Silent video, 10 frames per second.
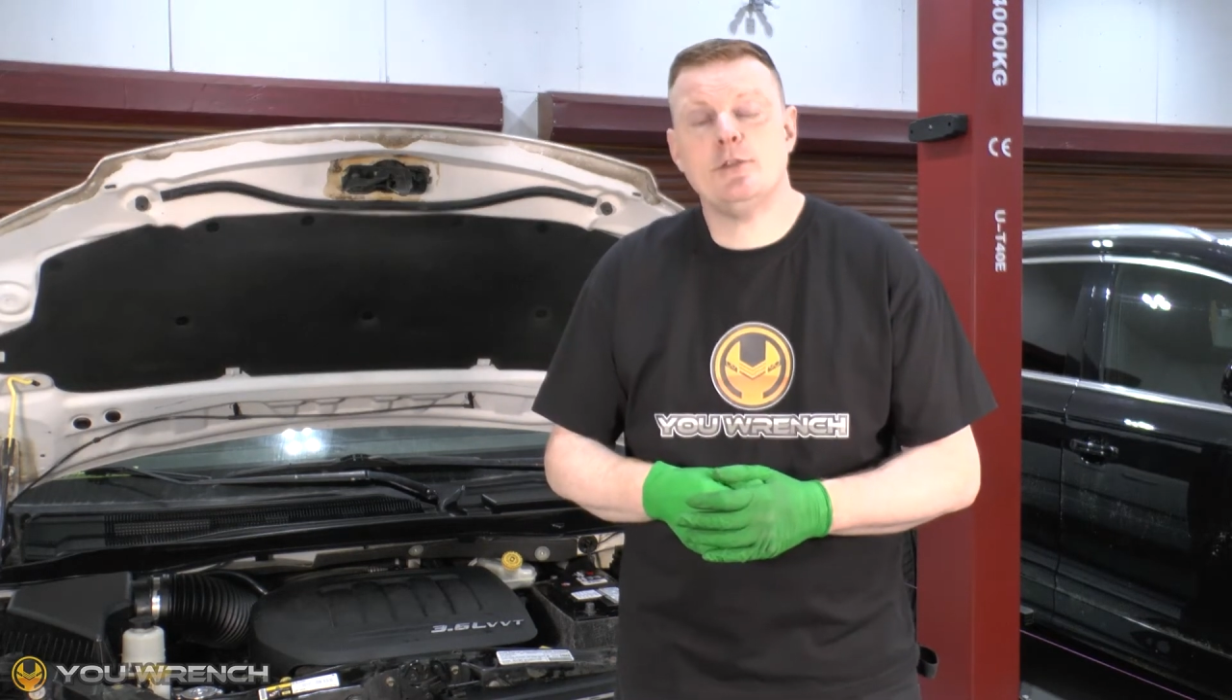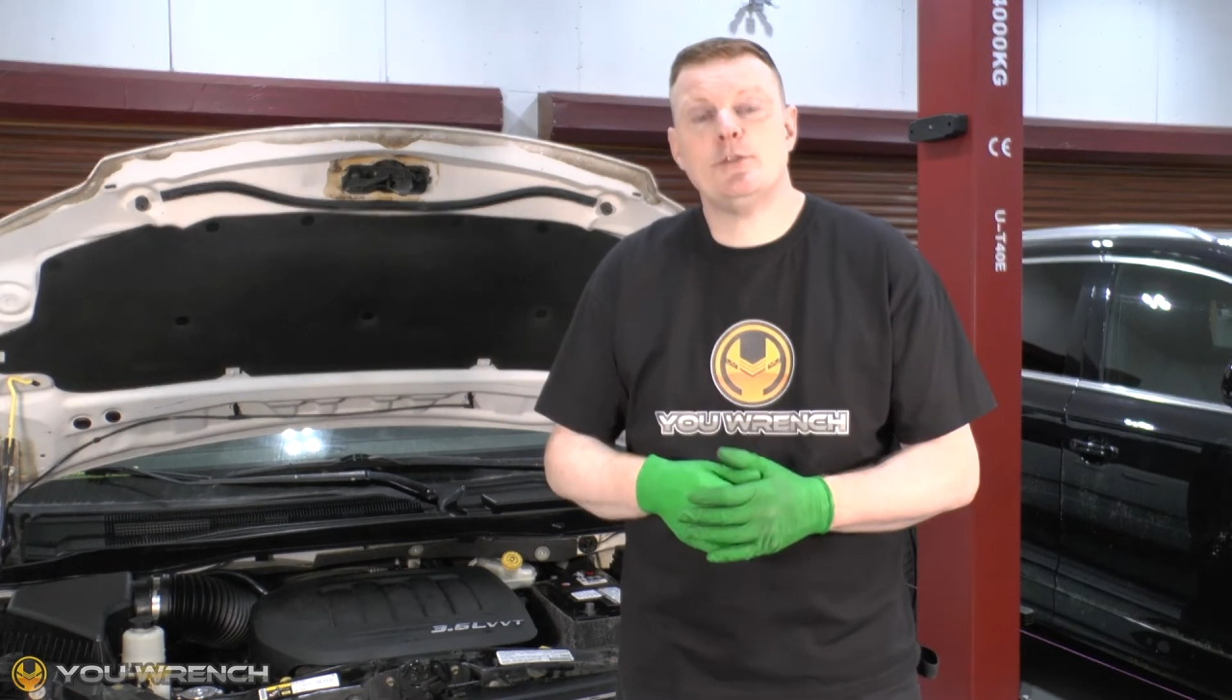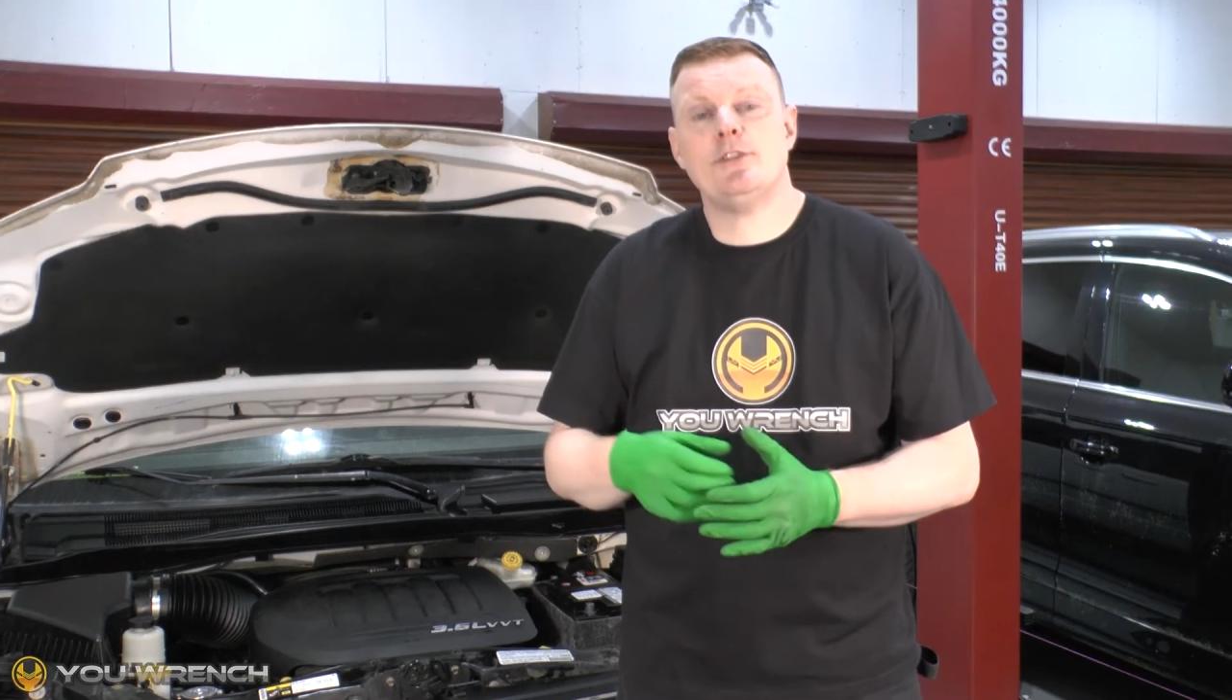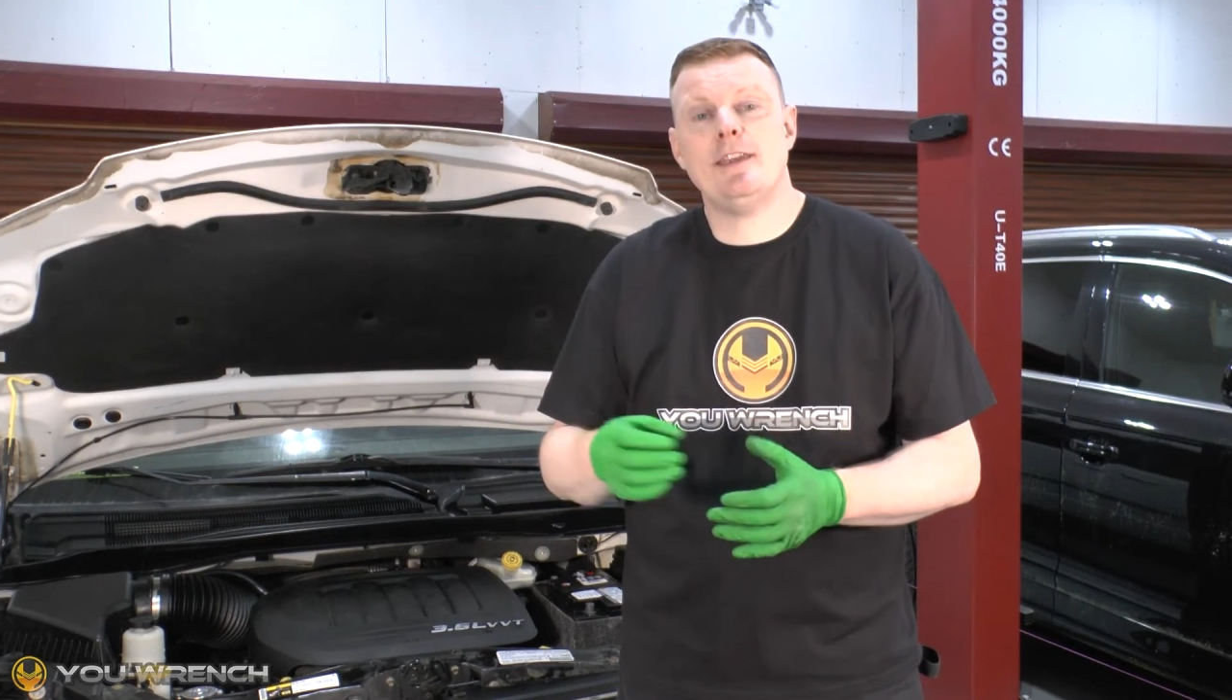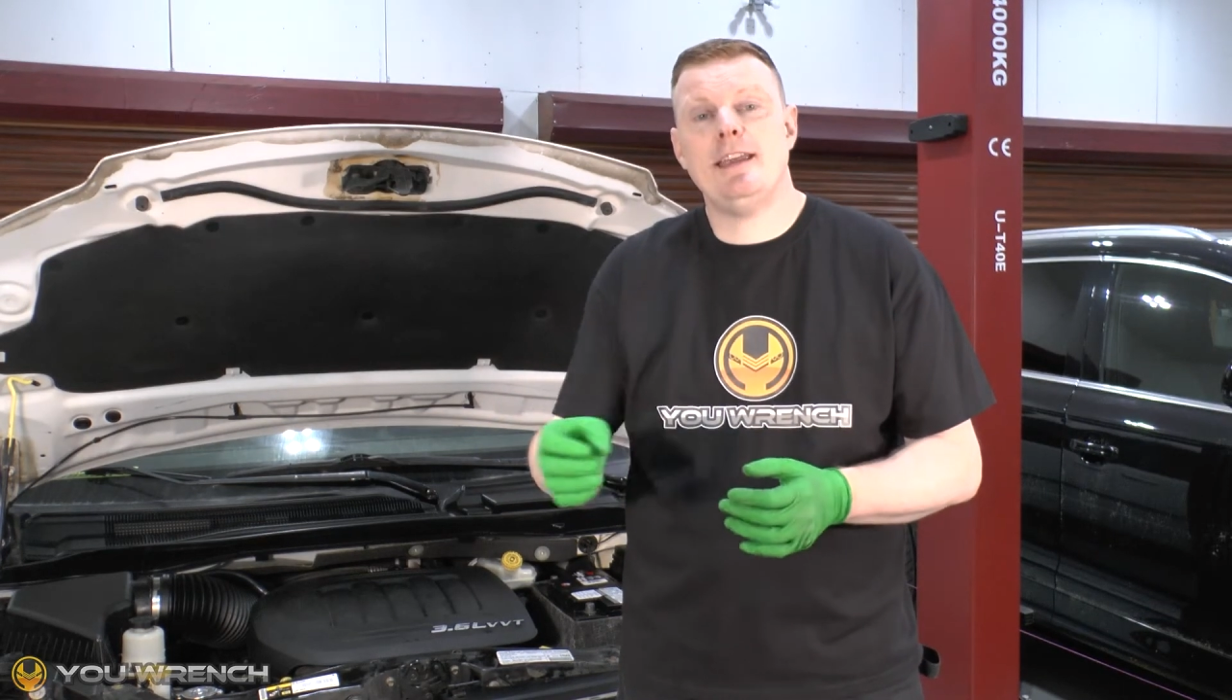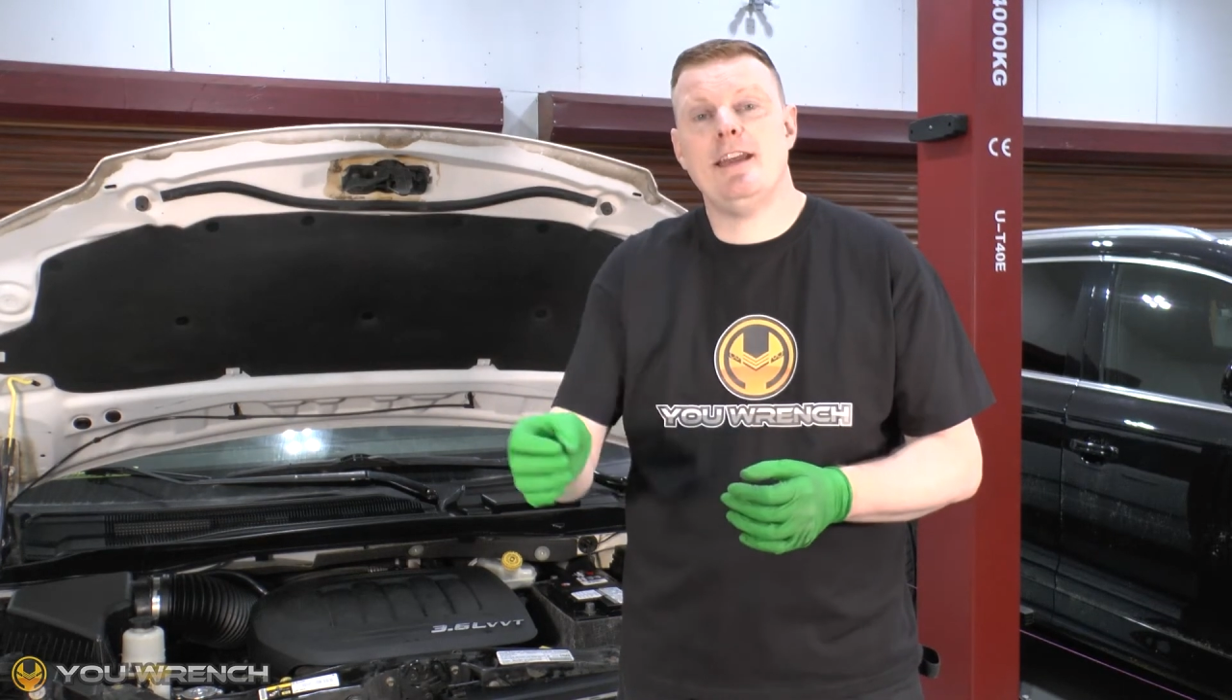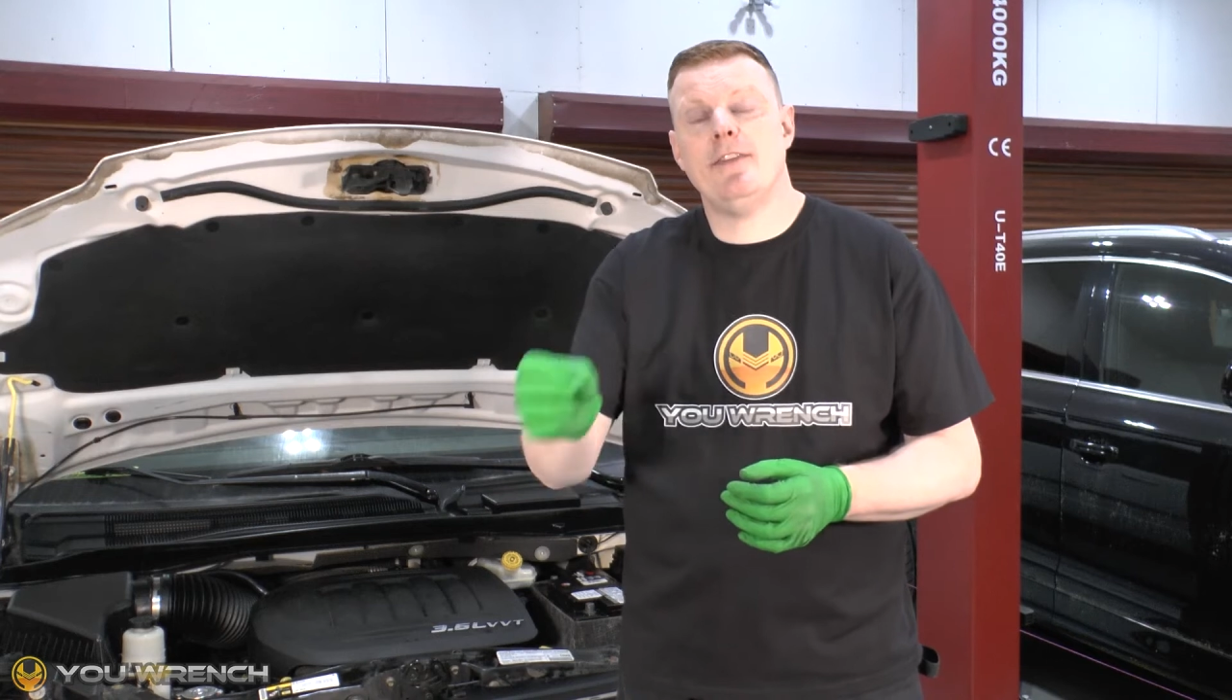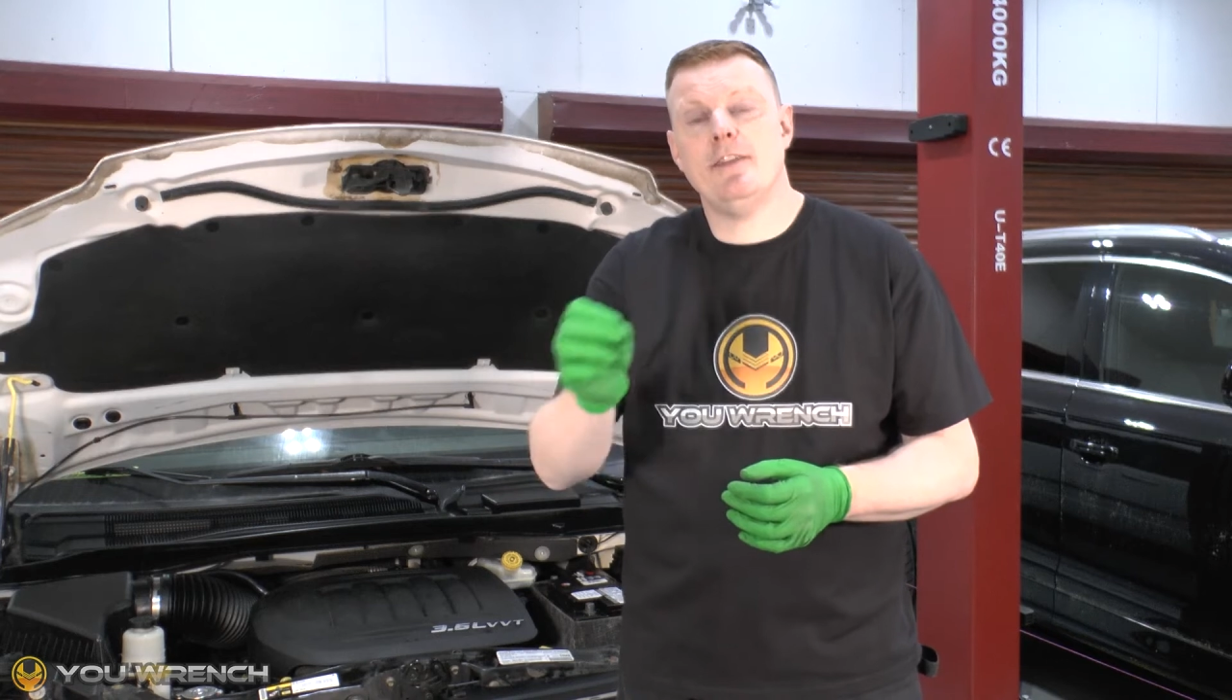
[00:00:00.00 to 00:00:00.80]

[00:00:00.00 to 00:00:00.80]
you'll see in